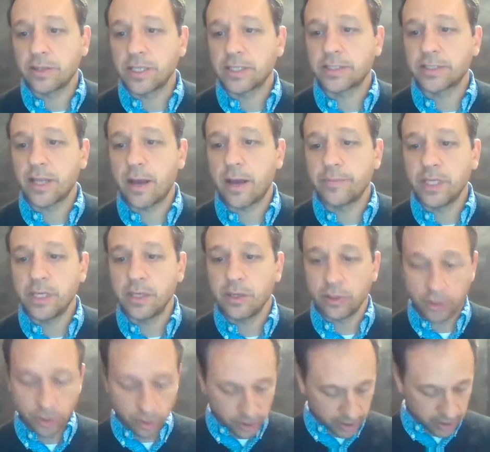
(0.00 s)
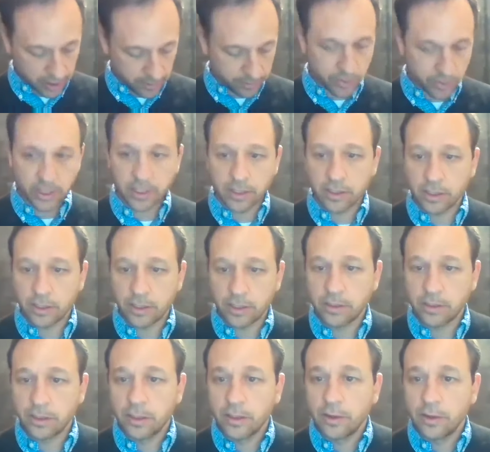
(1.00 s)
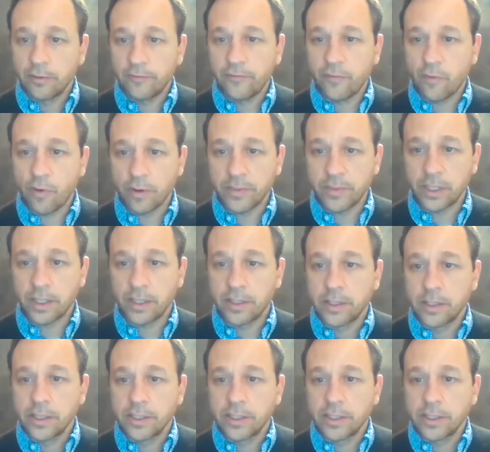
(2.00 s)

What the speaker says: This time of year, usually a pretty good formula.